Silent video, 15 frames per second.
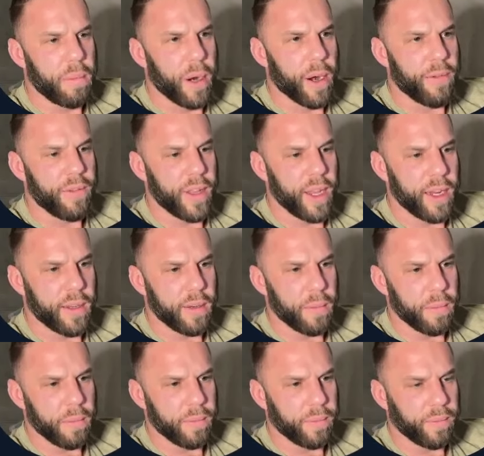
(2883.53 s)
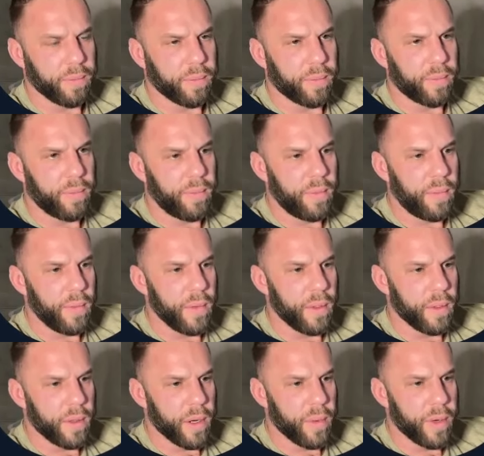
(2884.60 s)
Perfect.
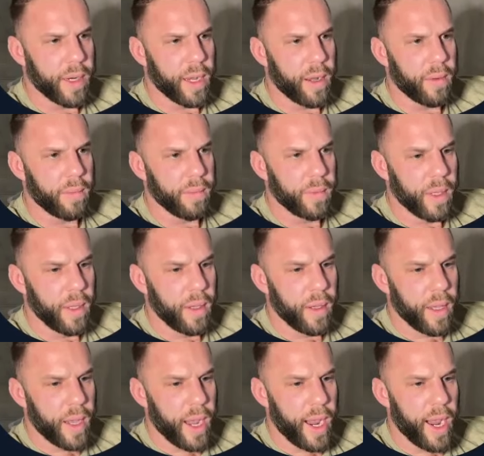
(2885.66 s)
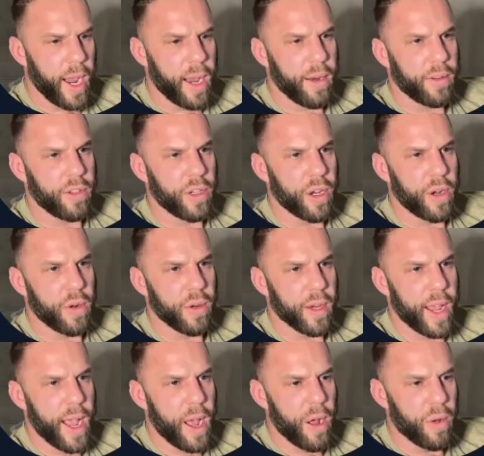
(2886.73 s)
There we go. And so
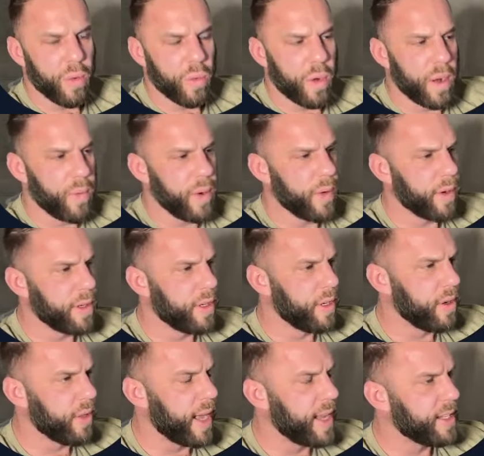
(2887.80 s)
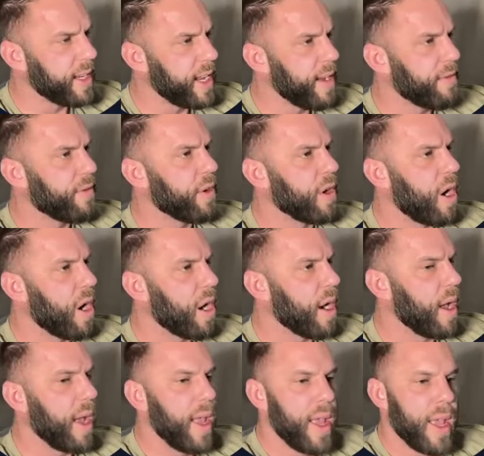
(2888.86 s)
now what we want to do, that's it for
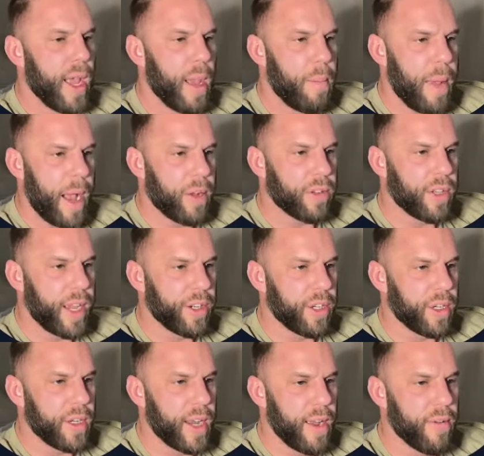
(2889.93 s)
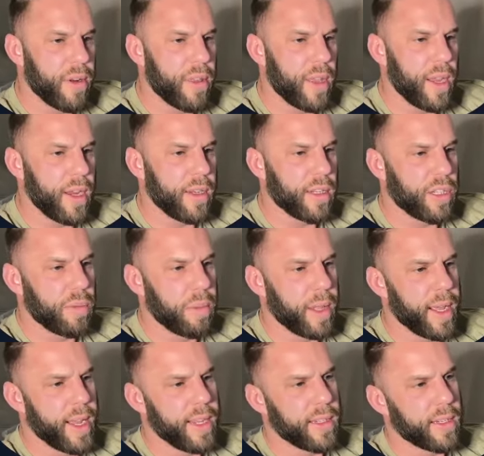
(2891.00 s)
our about section. Everything
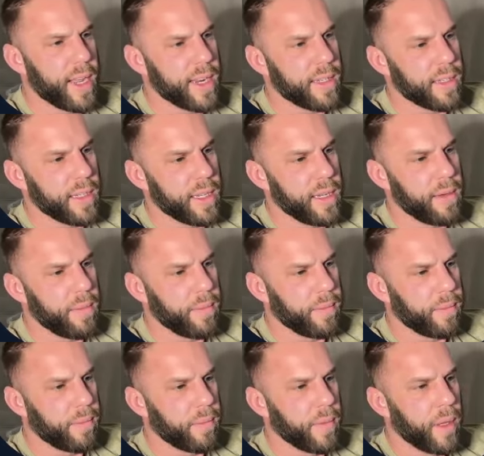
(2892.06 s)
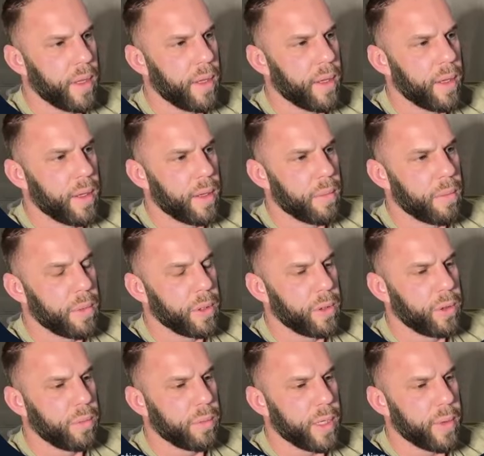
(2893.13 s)
displays nicely.
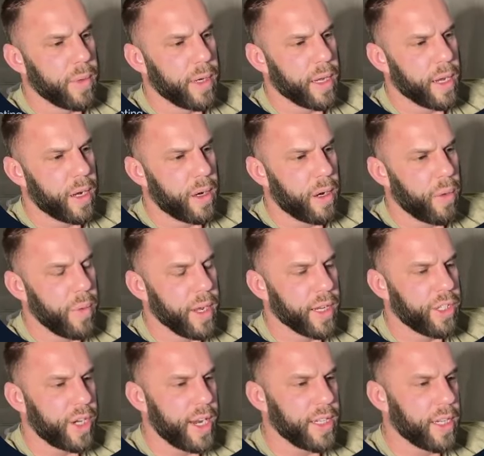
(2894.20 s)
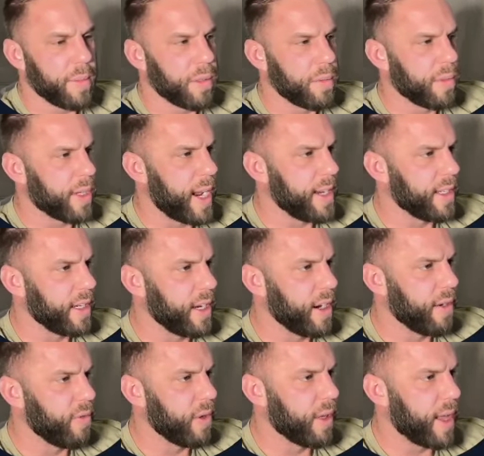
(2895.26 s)
Boom, there we go. And we can change up some sizing
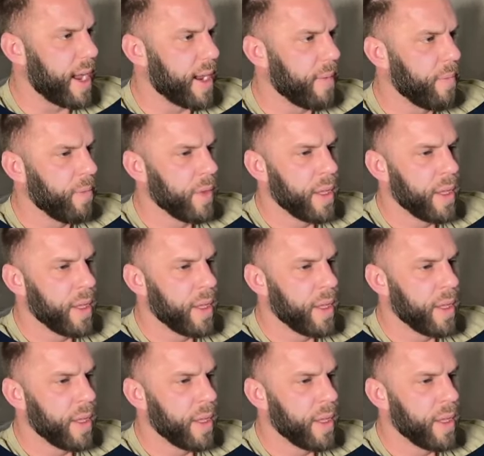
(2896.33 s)
here if we'd like.